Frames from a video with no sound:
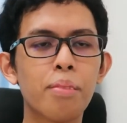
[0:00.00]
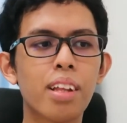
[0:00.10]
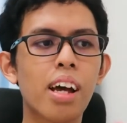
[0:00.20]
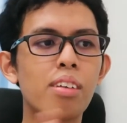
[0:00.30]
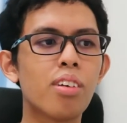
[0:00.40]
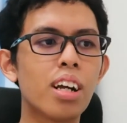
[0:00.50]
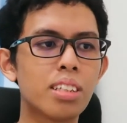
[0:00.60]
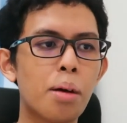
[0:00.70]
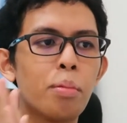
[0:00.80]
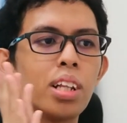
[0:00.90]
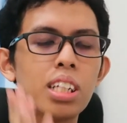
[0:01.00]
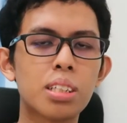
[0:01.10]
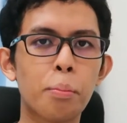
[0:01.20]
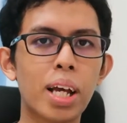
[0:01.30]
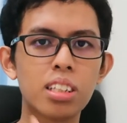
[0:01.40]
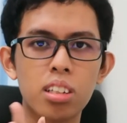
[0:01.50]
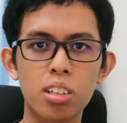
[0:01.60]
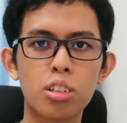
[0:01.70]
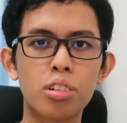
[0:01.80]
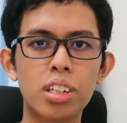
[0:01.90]
like for example, the
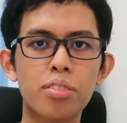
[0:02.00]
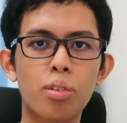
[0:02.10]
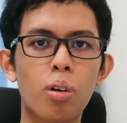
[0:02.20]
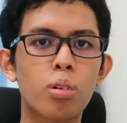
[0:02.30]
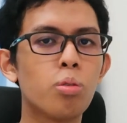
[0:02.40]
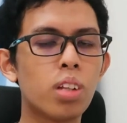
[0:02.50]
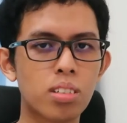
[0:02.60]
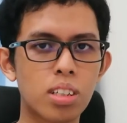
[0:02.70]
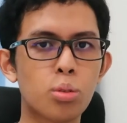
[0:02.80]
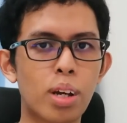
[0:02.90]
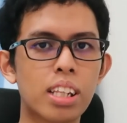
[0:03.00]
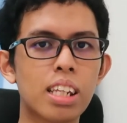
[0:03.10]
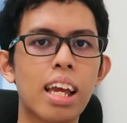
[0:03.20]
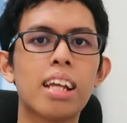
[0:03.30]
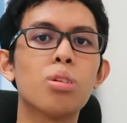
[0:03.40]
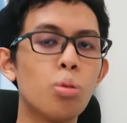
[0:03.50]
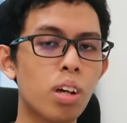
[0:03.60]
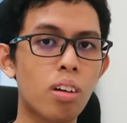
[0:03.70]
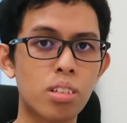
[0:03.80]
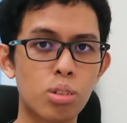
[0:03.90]
semester 3 for 2020 and
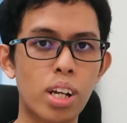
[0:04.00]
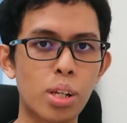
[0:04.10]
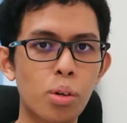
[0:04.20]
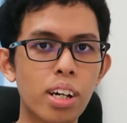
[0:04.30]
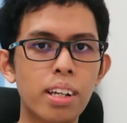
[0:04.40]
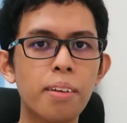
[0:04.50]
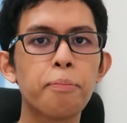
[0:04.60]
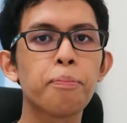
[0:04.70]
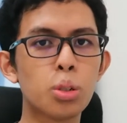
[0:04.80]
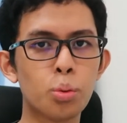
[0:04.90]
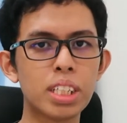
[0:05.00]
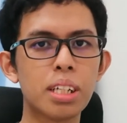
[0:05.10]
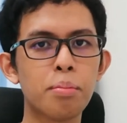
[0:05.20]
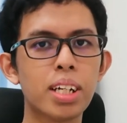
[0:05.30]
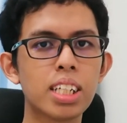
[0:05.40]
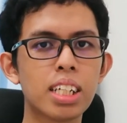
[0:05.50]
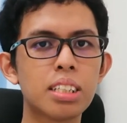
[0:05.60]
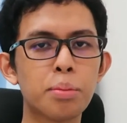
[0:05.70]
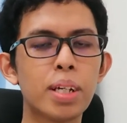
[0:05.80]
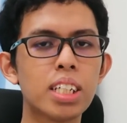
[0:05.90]
2021, the tuition money
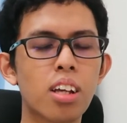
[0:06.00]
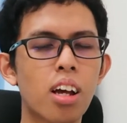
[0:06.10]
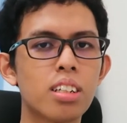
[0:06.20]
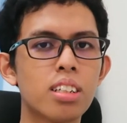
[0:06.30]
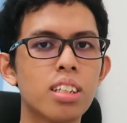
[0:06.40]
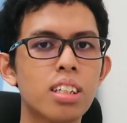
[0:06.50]
is based on